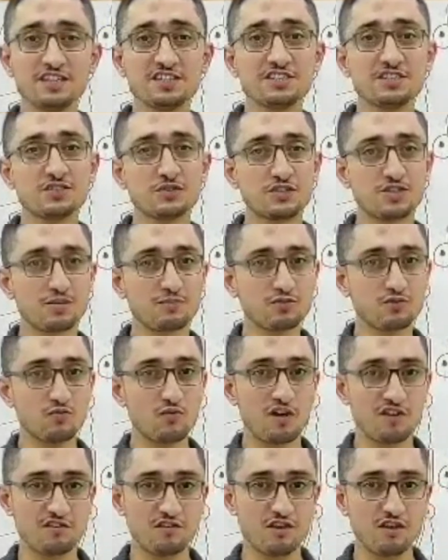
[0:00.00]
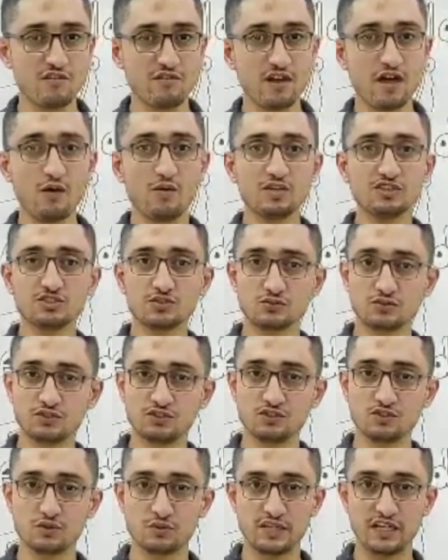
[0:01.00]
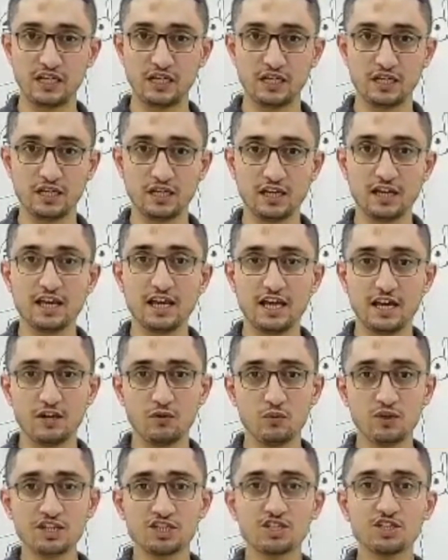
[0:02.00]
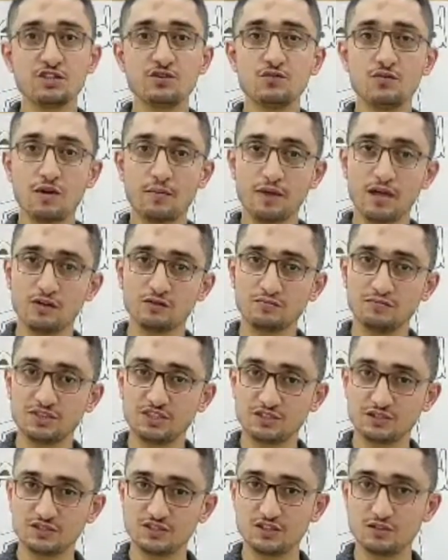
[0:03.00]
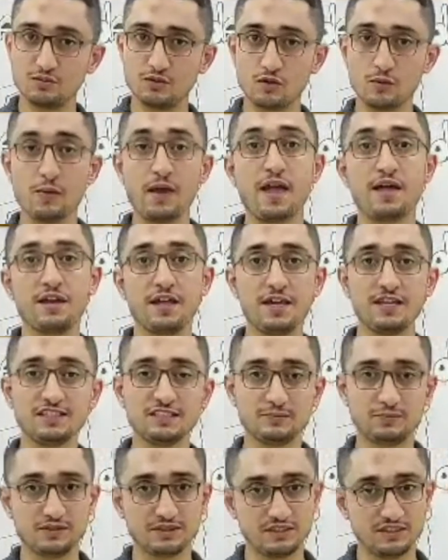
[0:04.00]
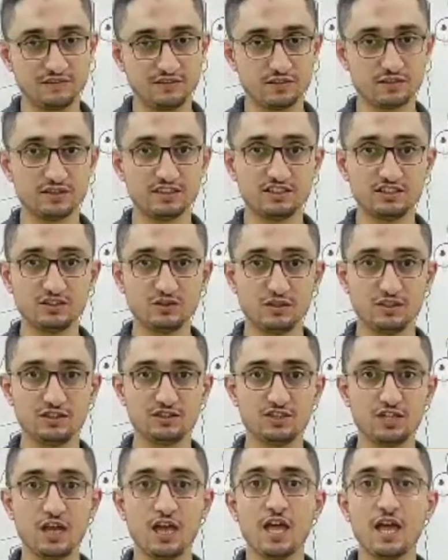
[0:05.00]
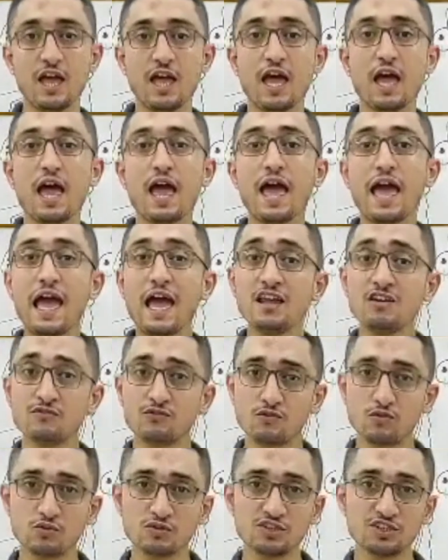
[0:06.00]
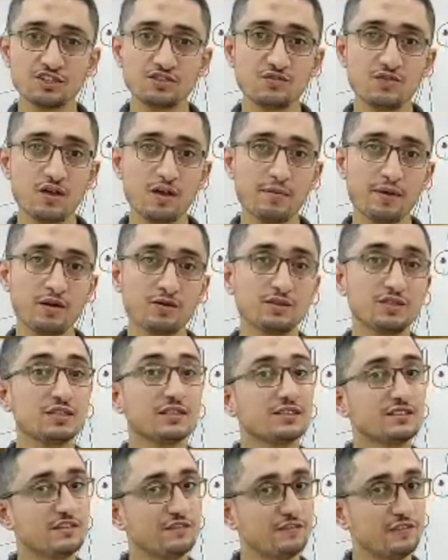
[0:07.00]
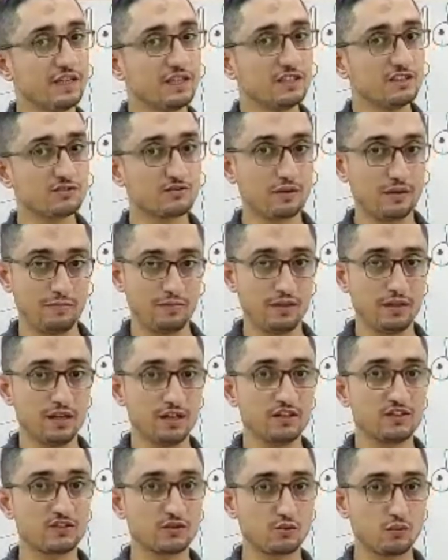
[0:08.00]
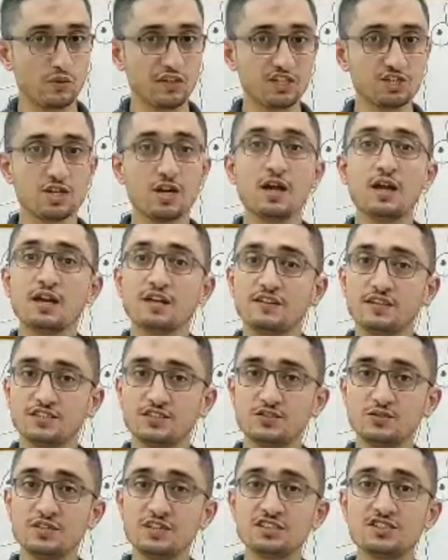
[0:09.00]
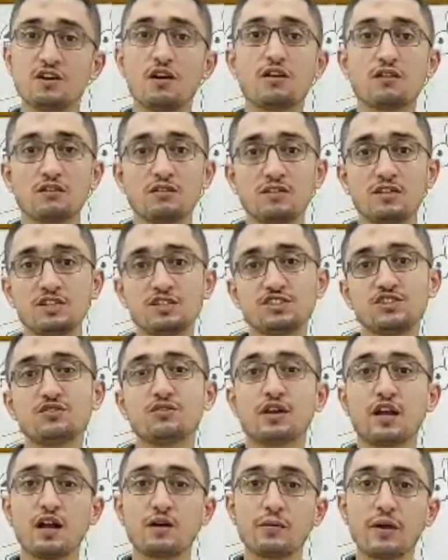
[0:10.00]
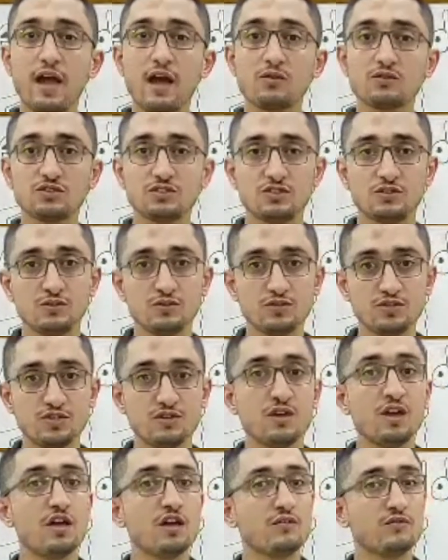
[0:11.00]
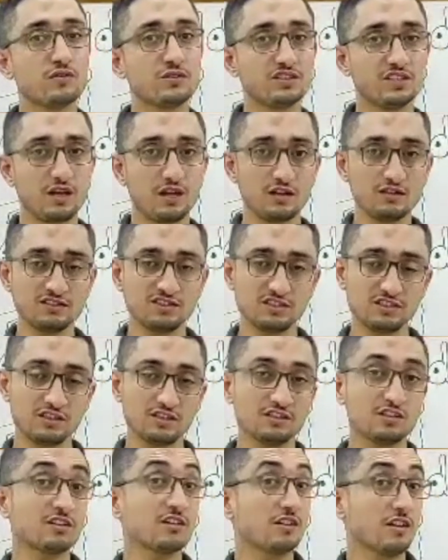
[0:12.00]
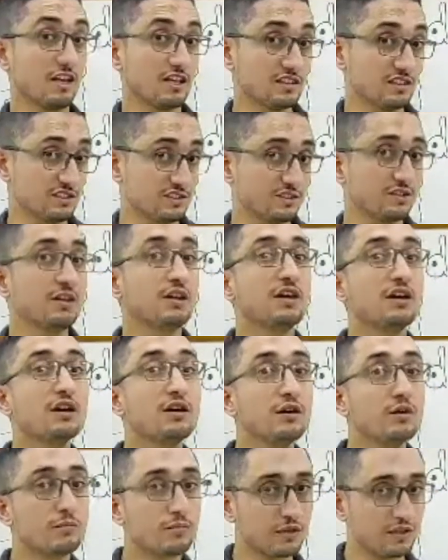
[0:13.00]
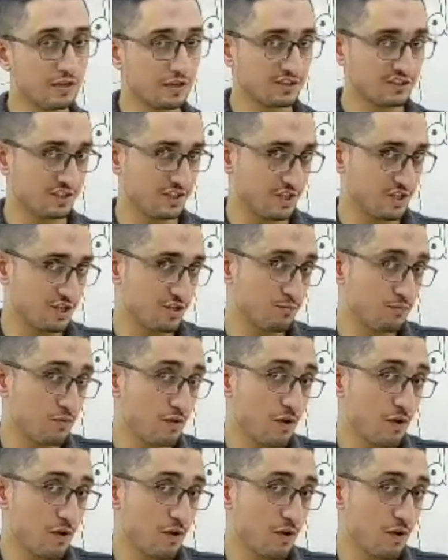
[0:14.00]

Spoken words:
listened to chapter 1 of our short story, in which you knew about Mr. Suburb and his perseverant students. And of course you knew about the field trip, through which the students are going to carry out a solution for the consonant cluster pronunciation